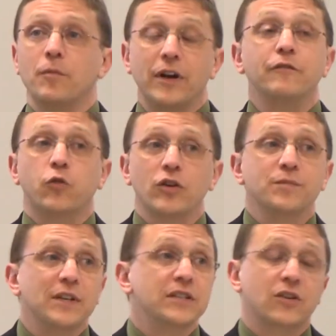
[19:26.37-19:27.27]
but
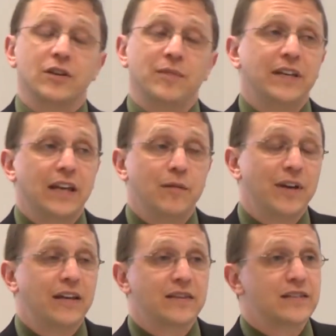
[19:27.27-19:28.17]
enforcement is going to be key
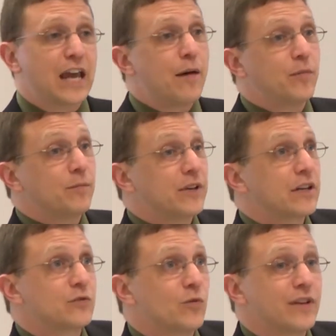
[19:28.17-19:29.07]
making this happen
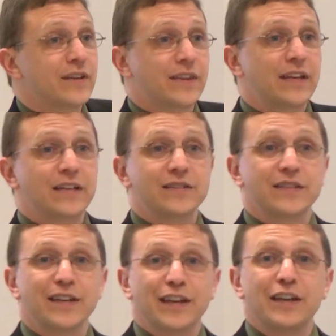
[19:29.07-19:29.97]
because one of the things